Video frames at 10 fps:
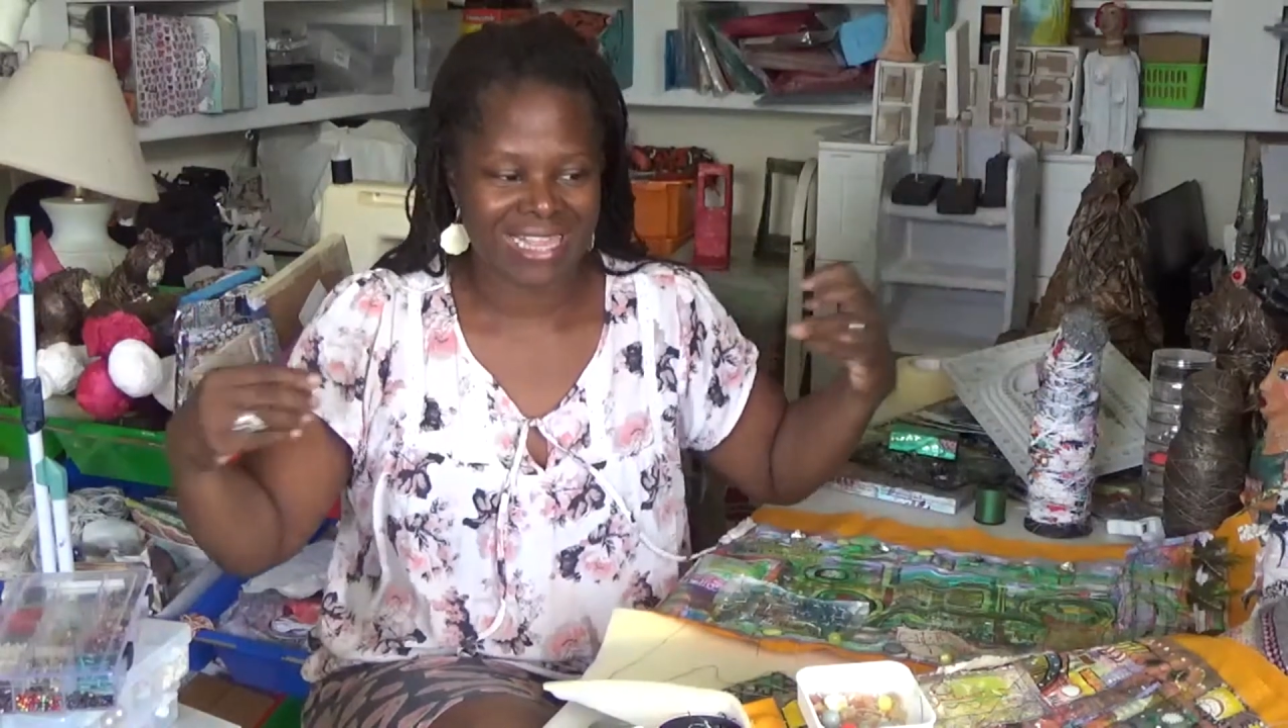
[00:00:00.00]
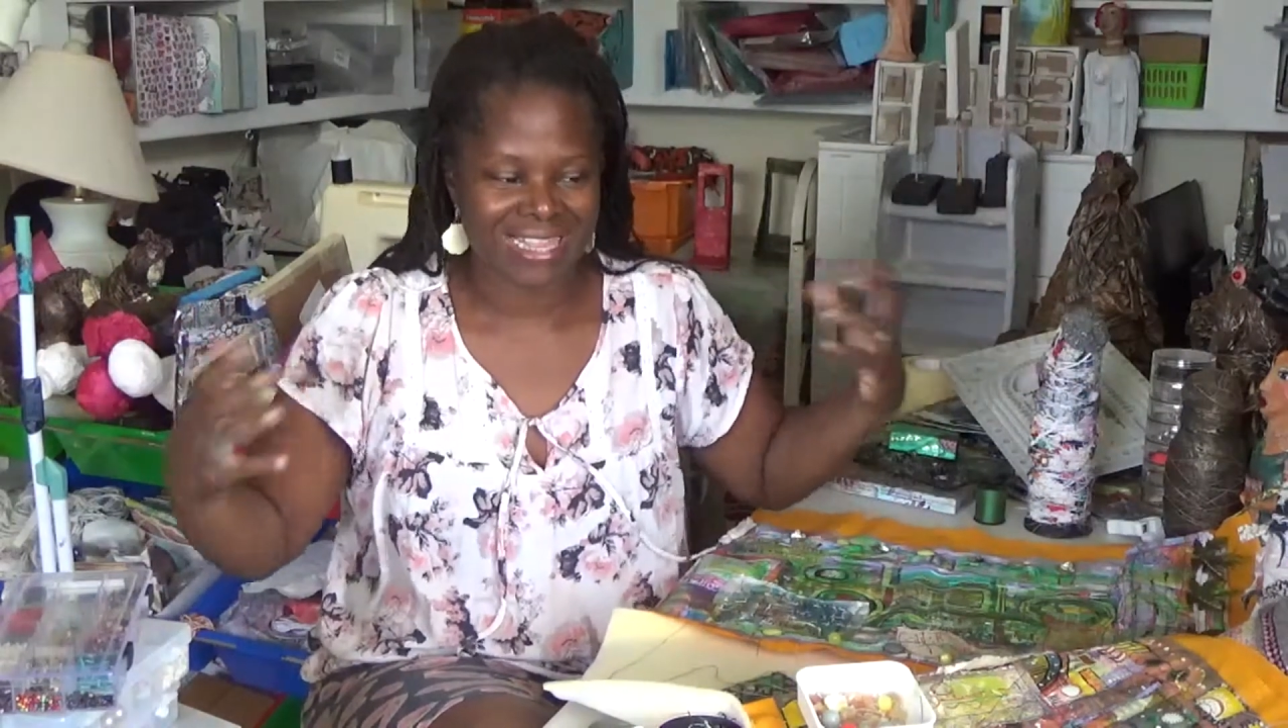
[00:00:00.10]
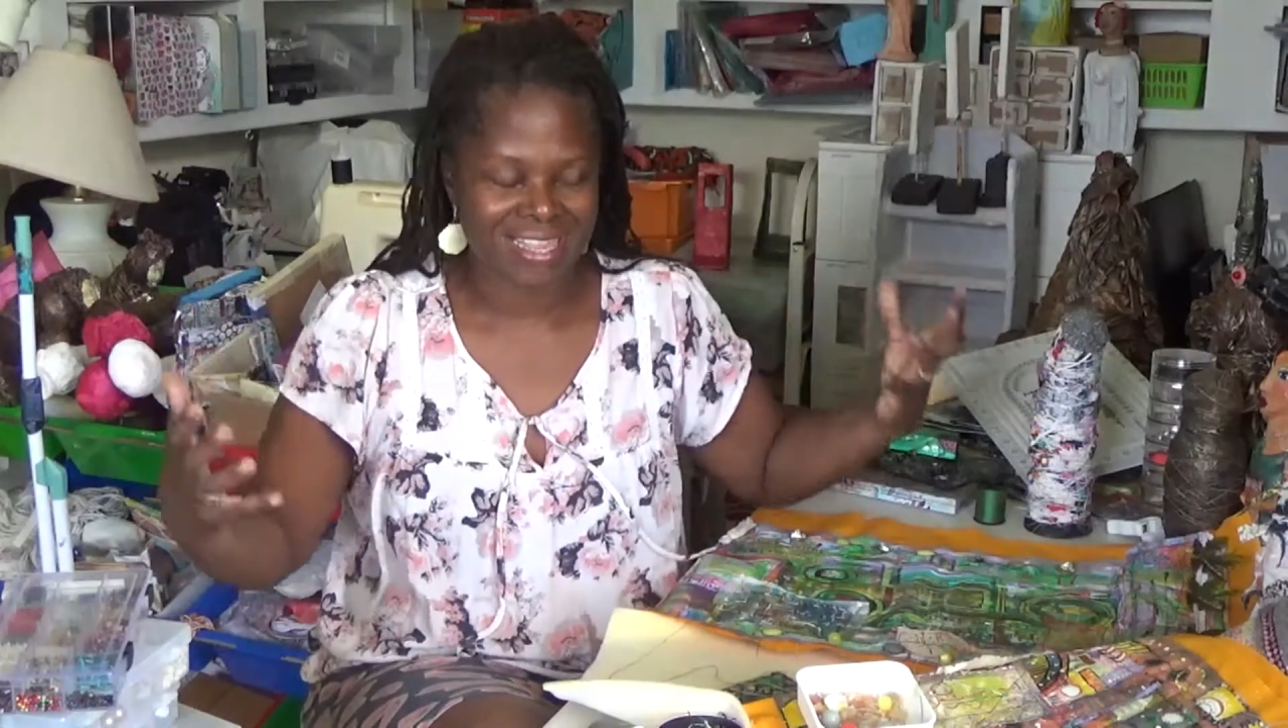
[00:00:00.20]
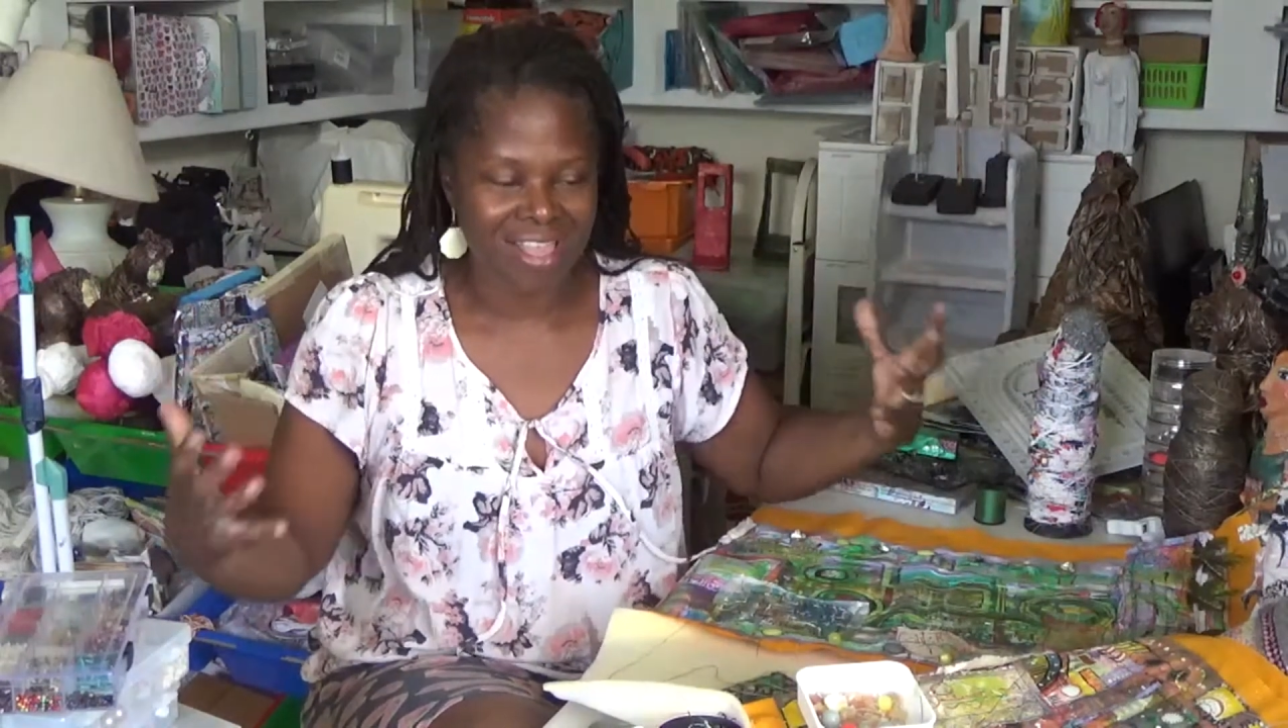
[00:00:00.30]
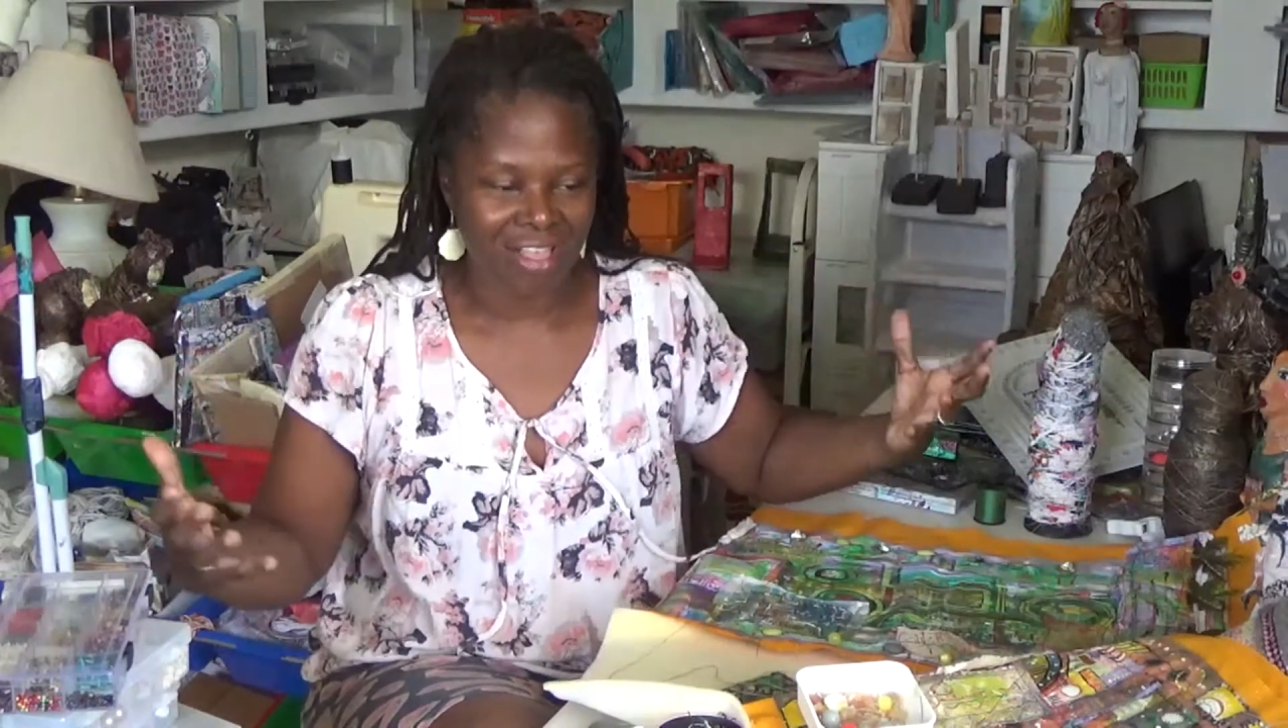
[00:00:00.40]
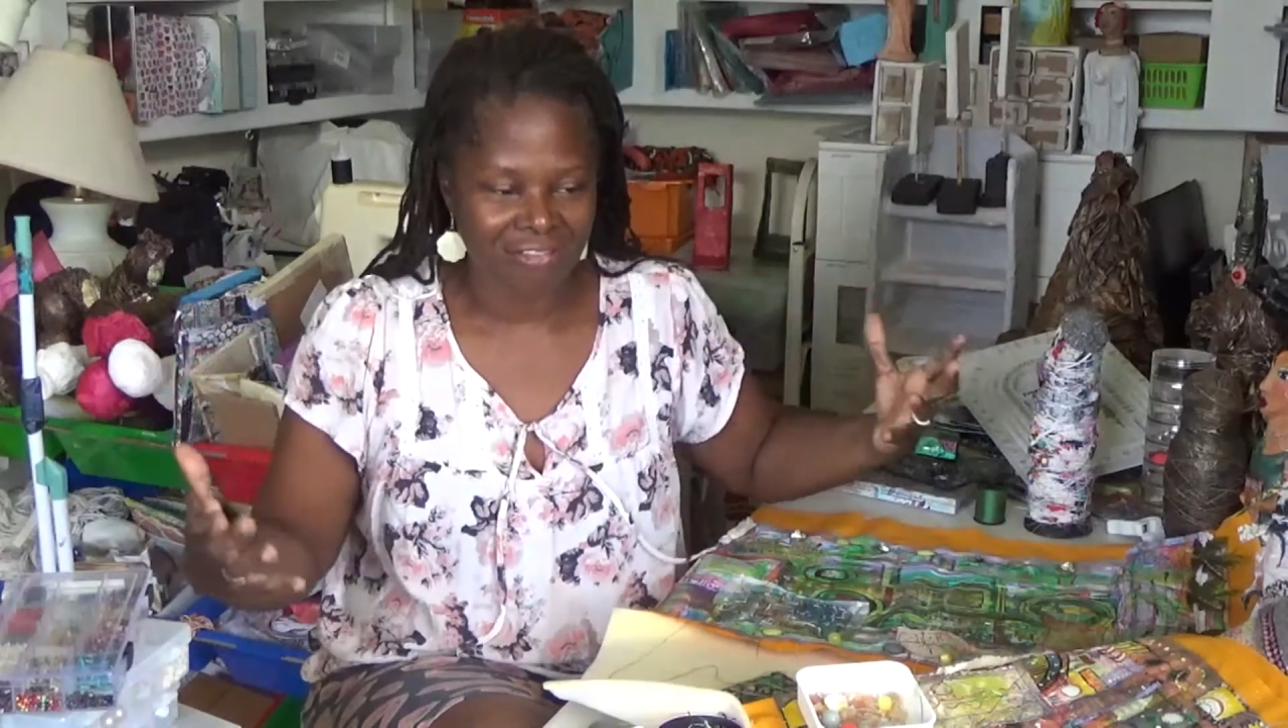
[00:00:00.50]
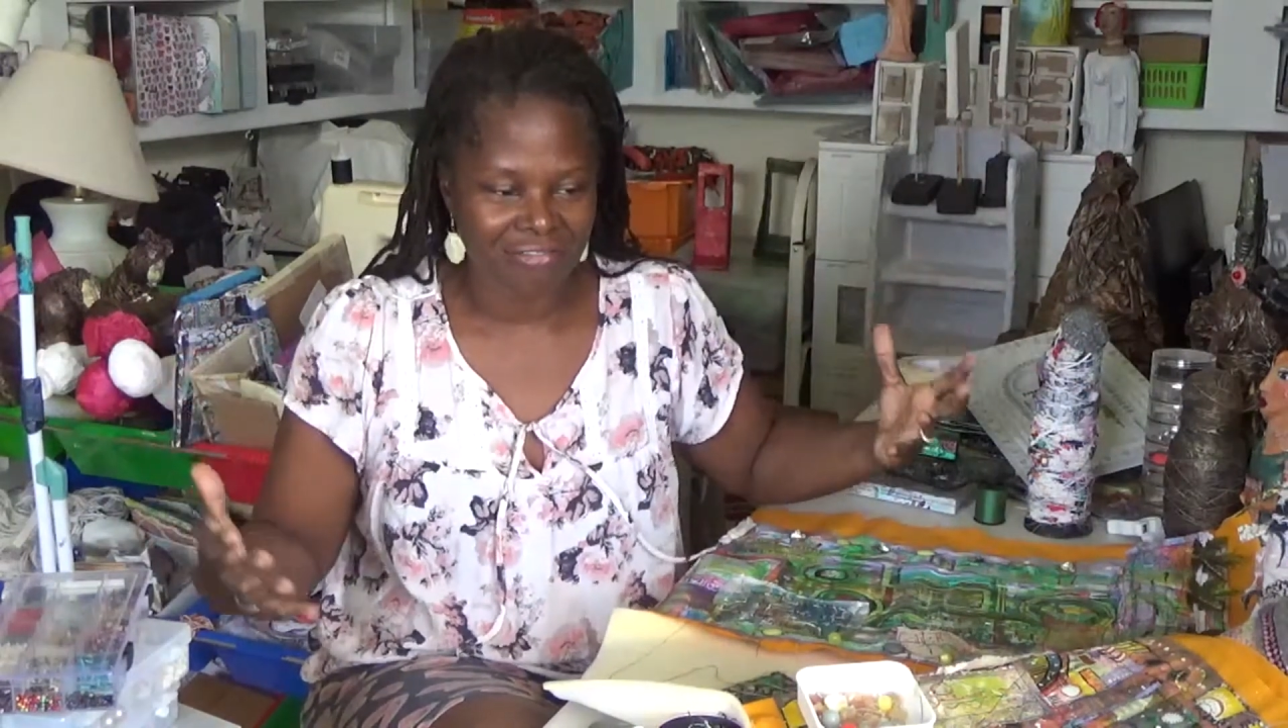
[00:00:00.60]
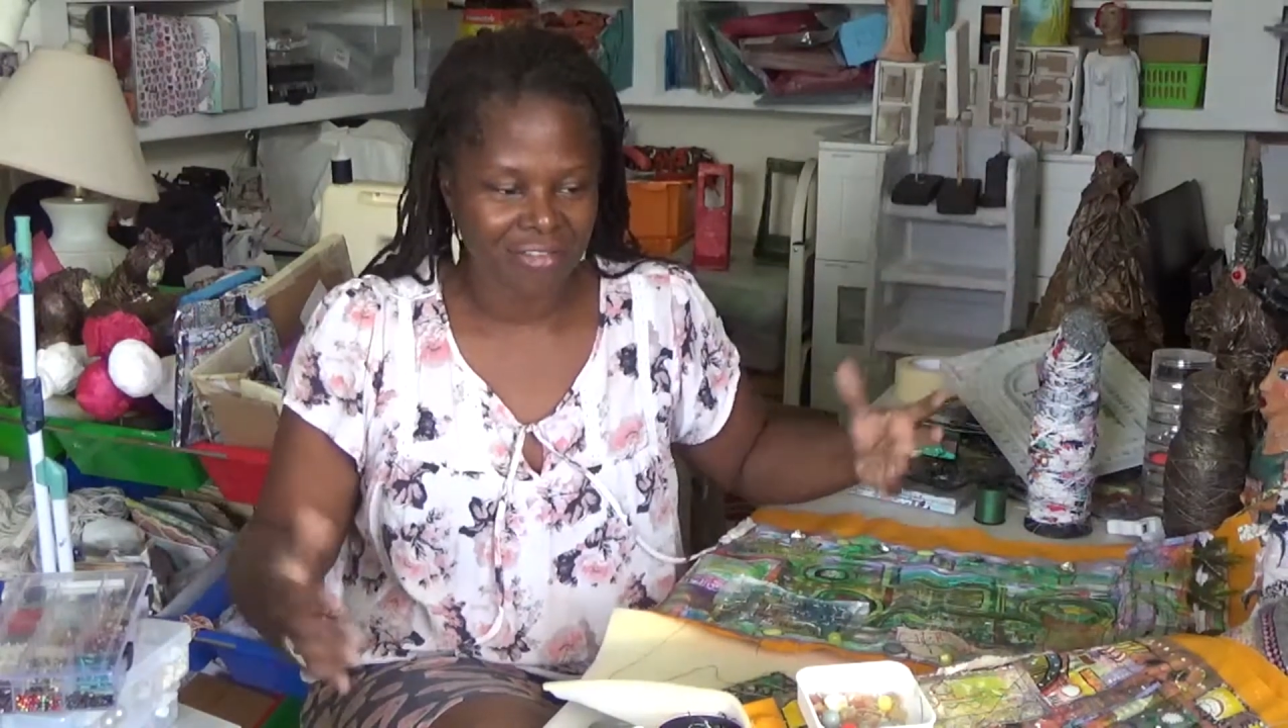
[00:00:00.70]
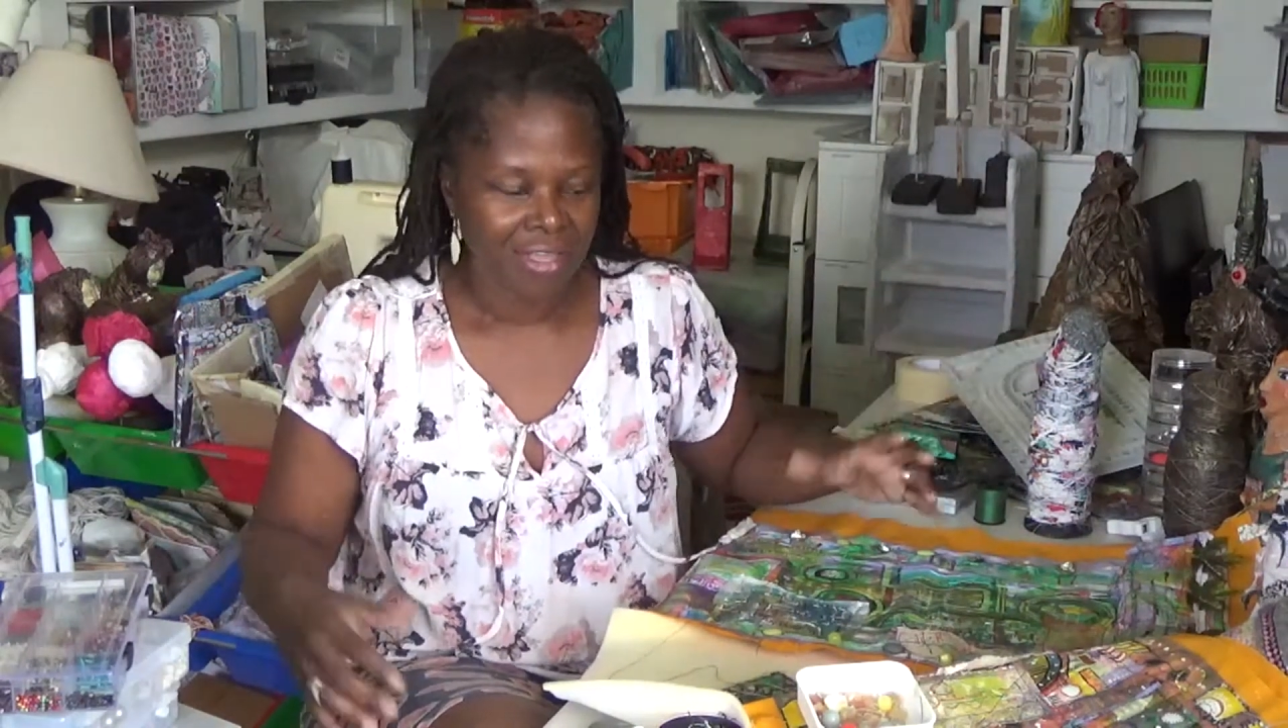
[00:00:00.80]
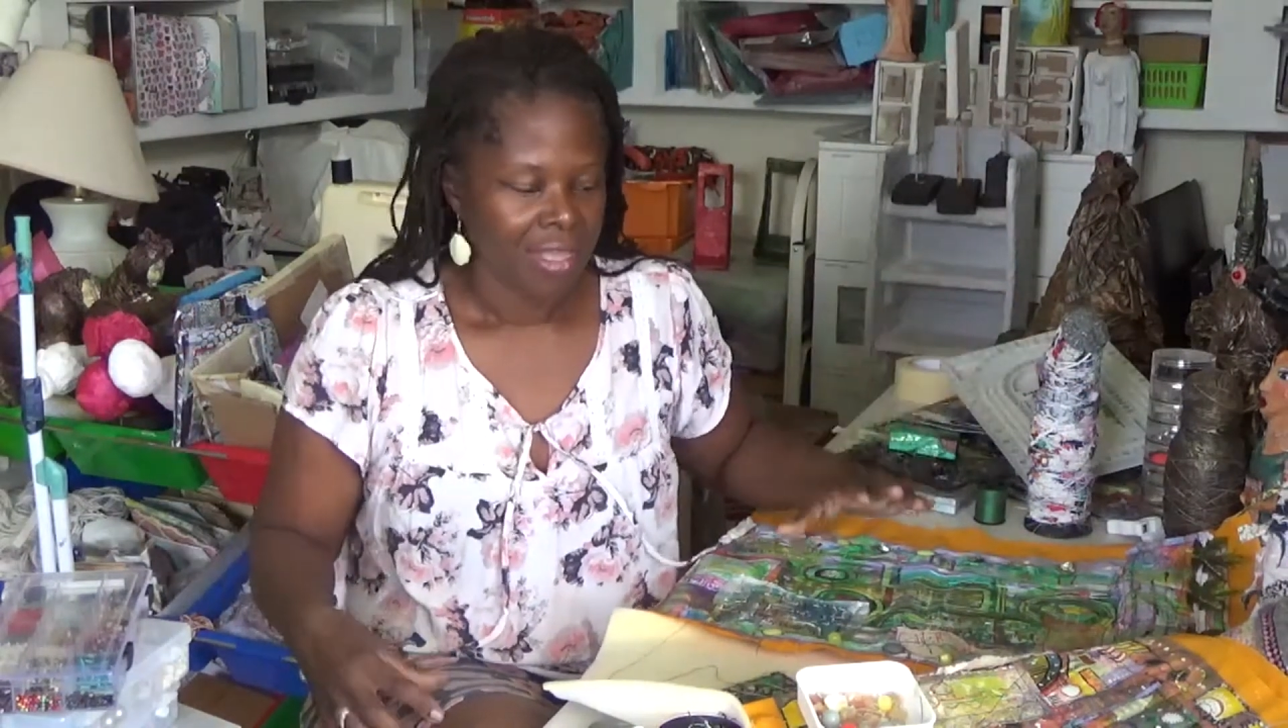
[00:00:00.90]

stuff,